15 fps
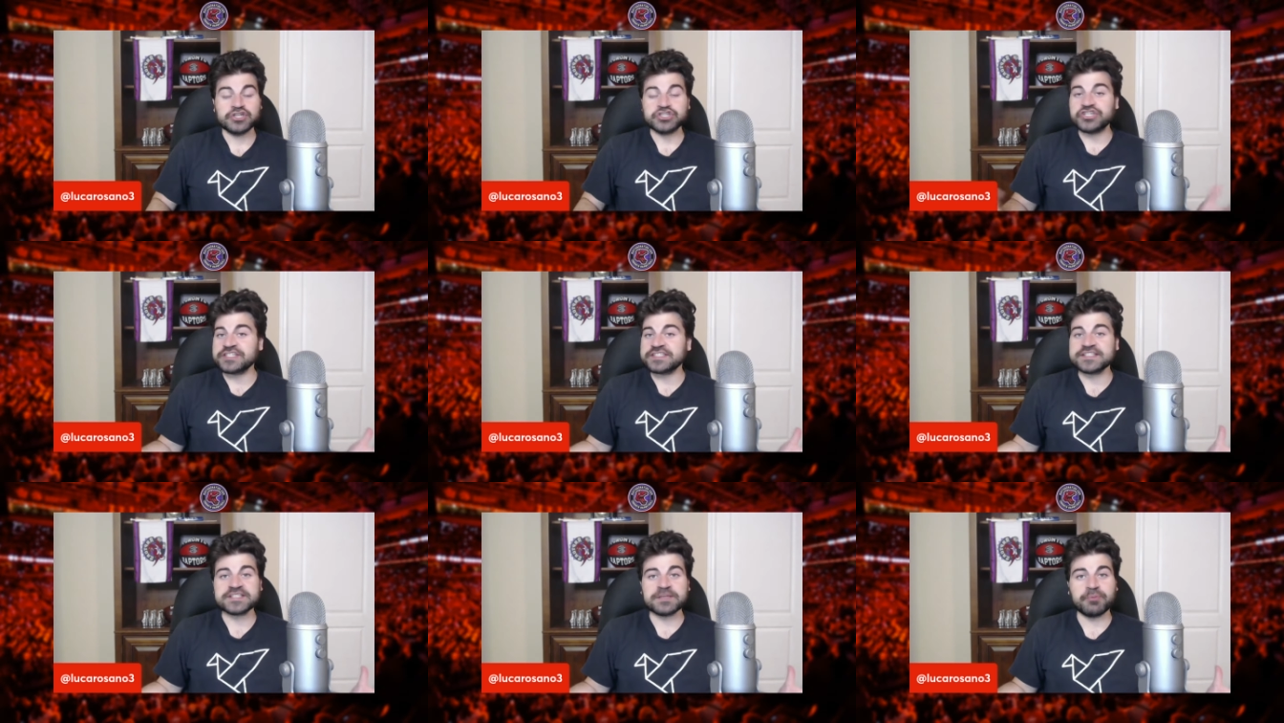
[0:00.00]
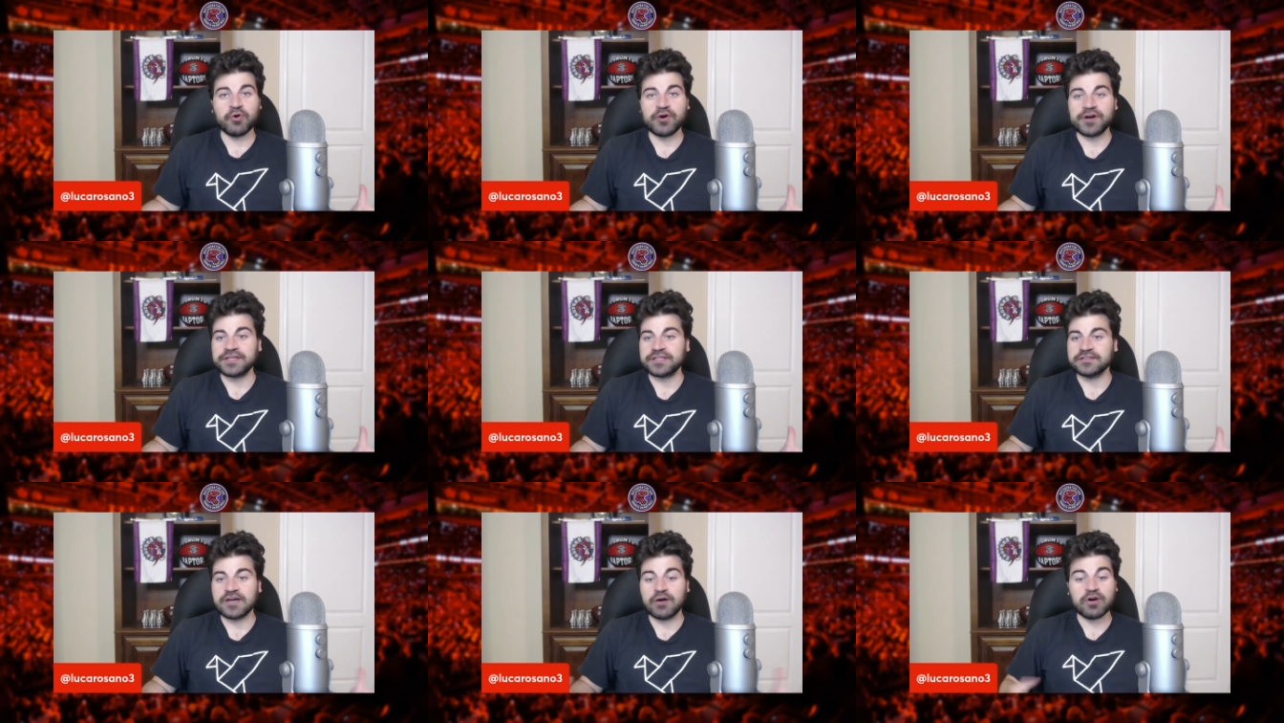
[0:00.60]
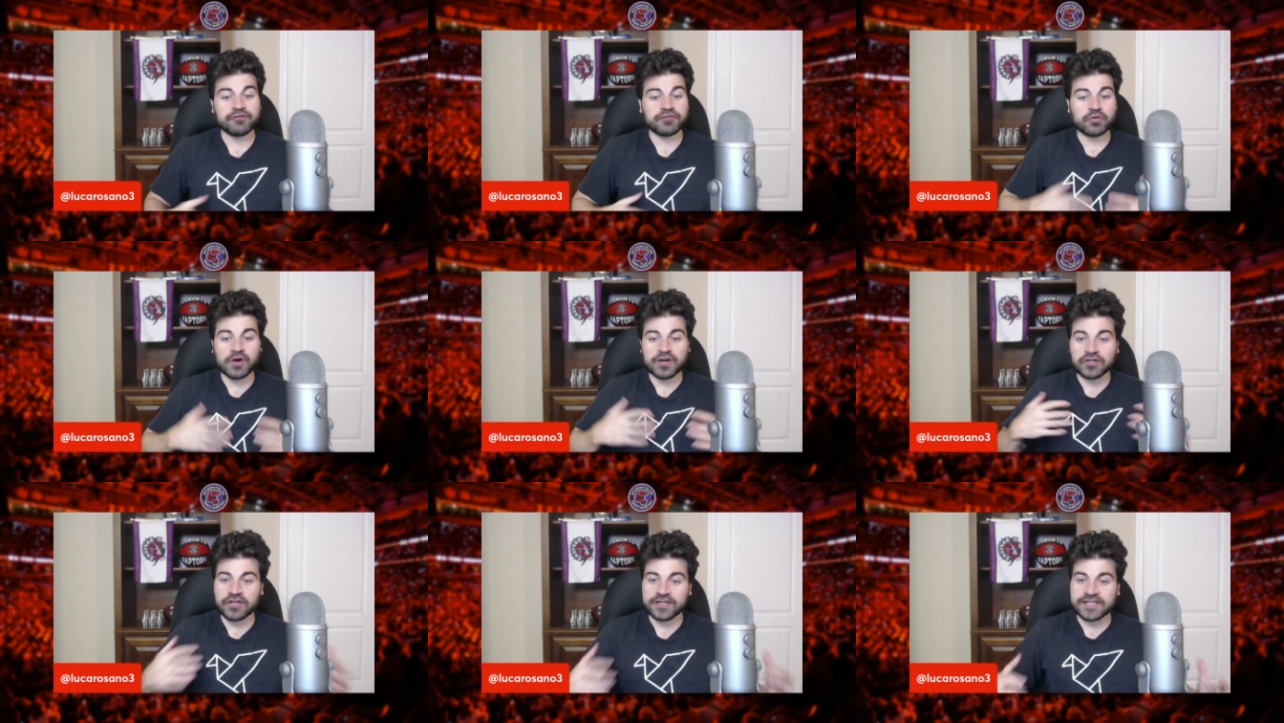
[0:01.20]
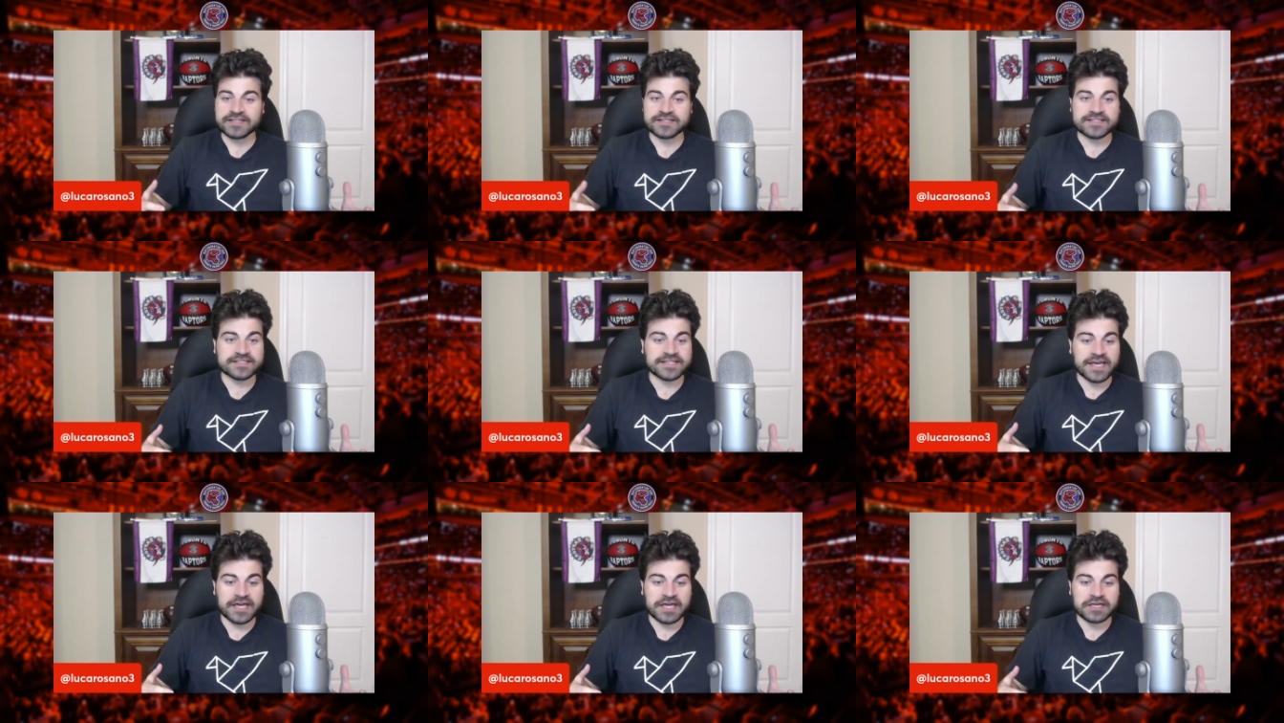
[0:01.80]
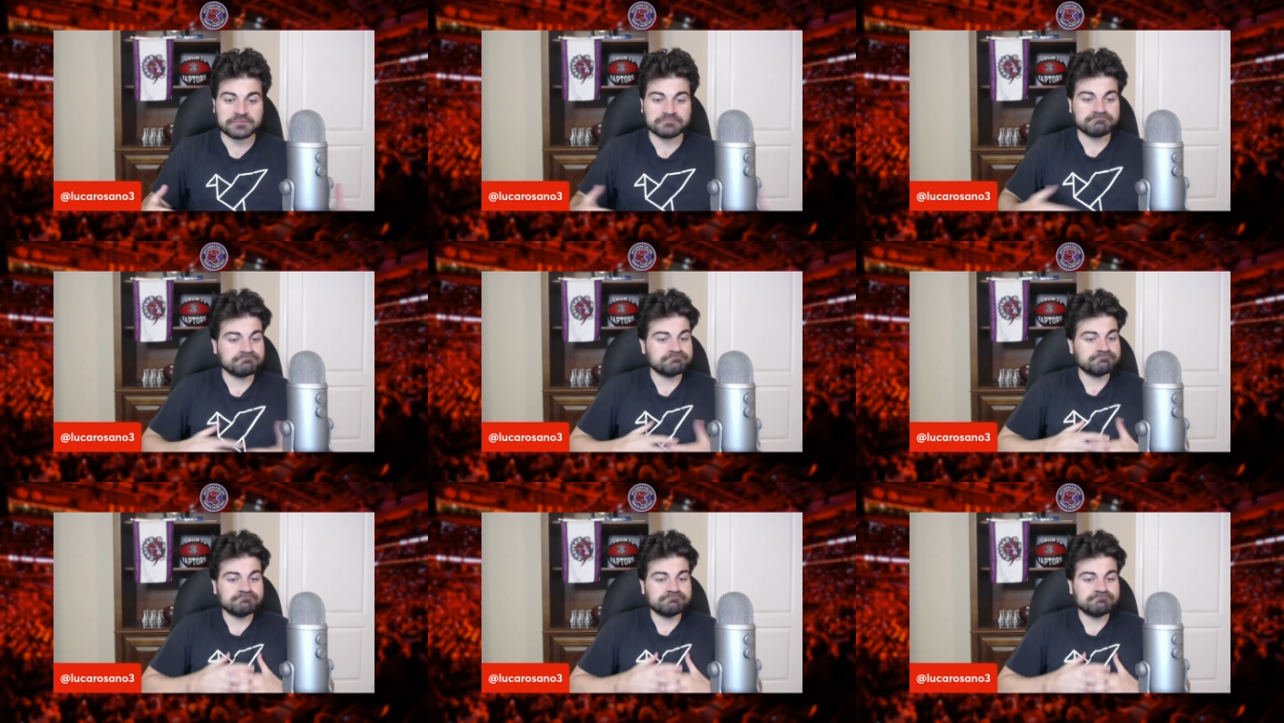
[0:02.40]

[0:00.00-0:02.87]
just disappointing. However, you want to look at this game,